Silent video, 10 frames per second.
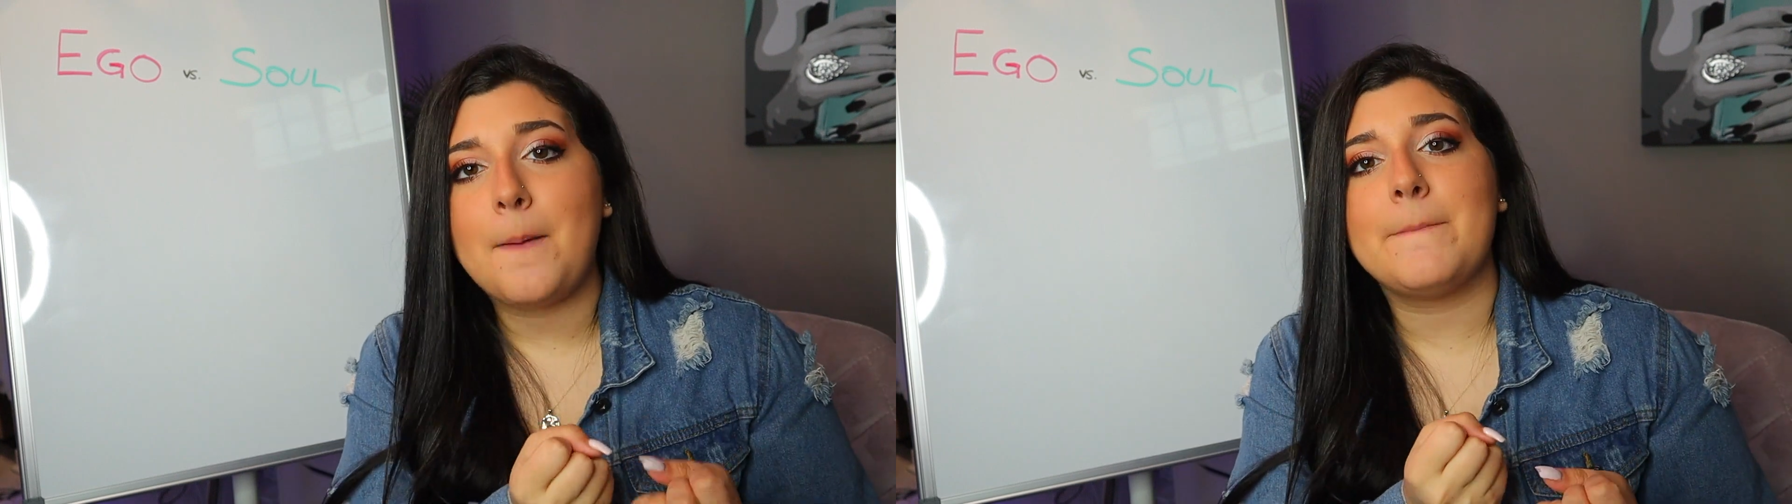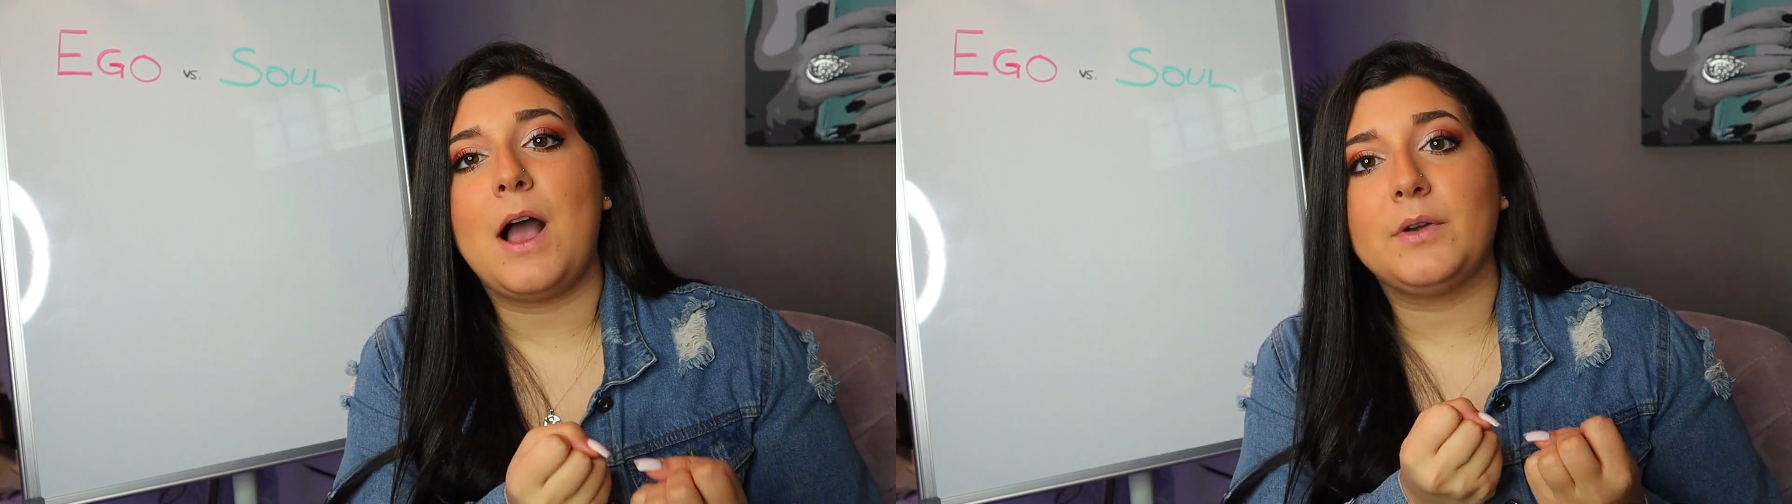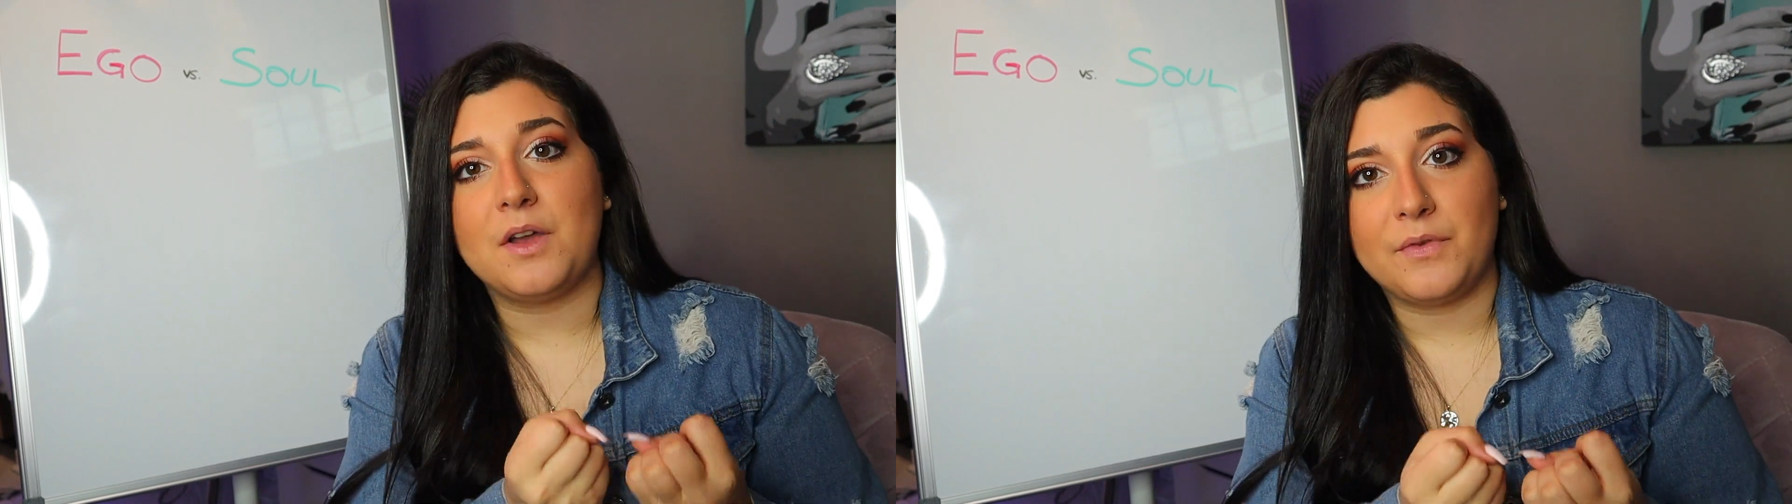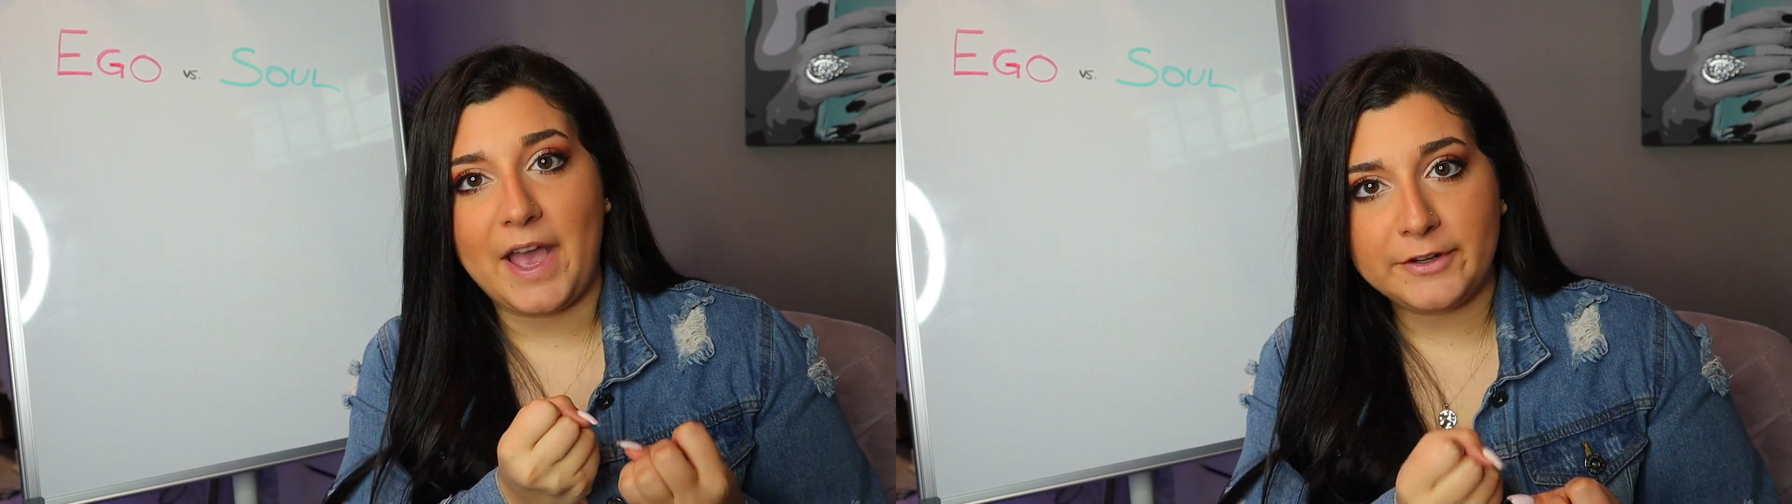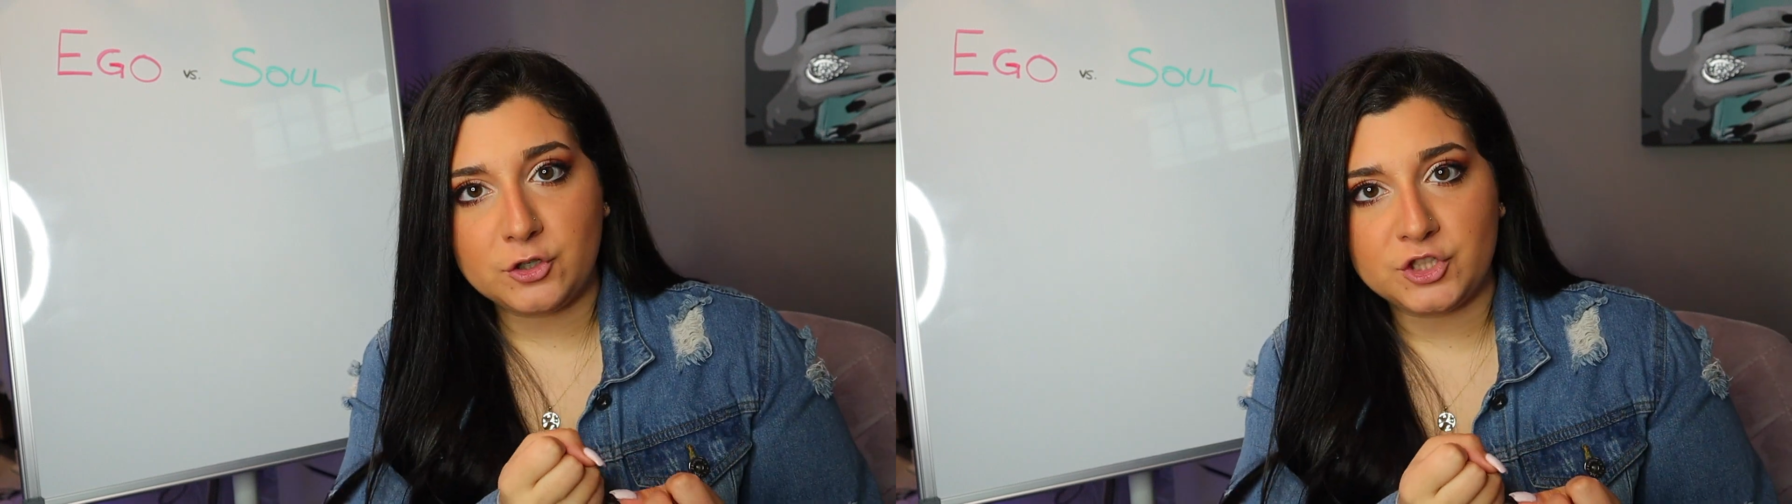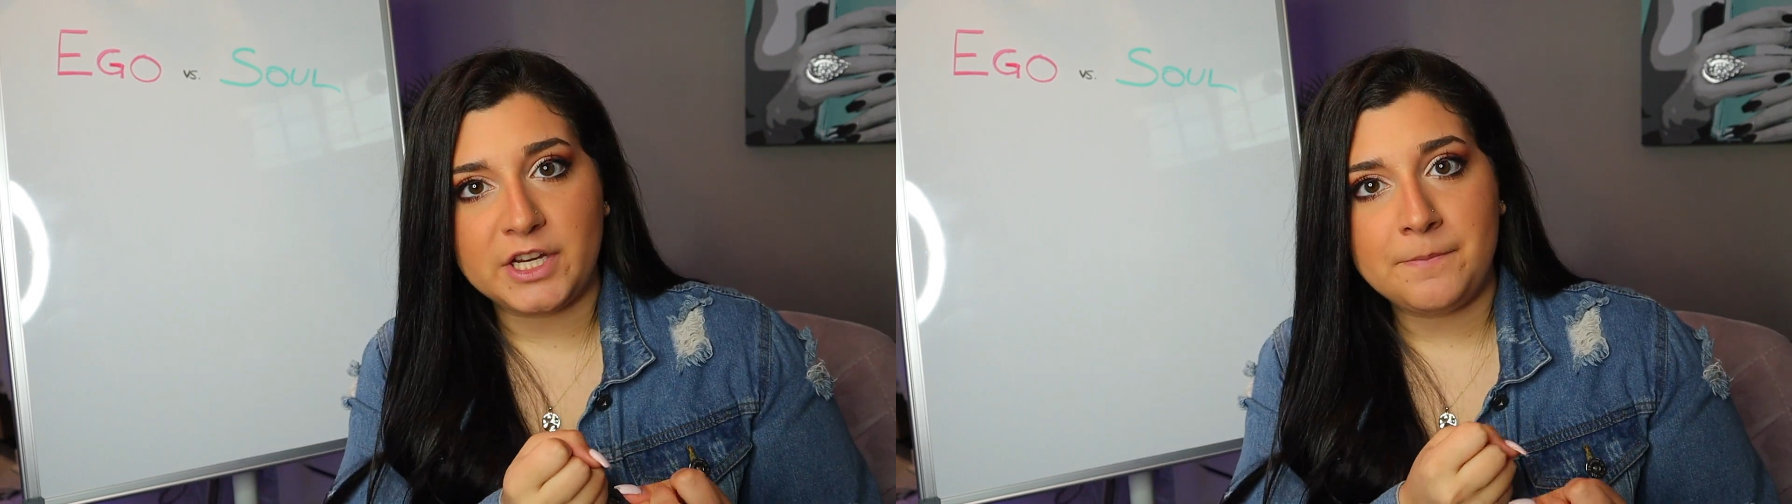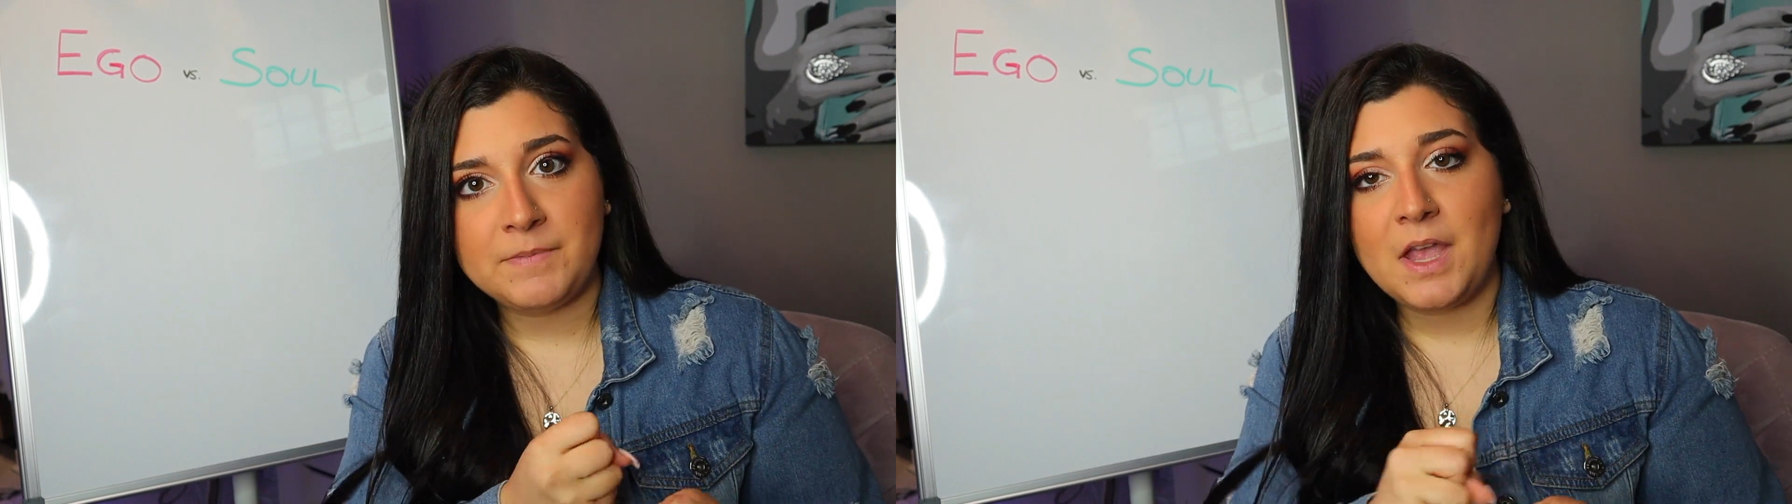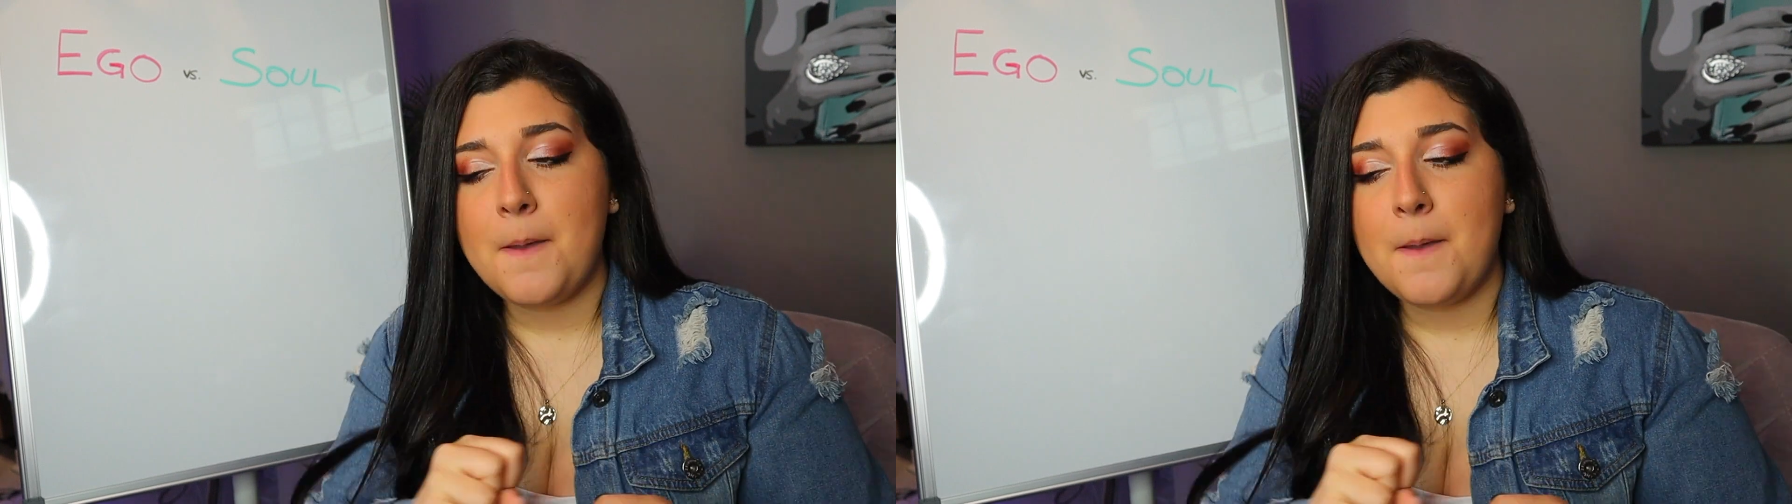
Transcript: amount of energy,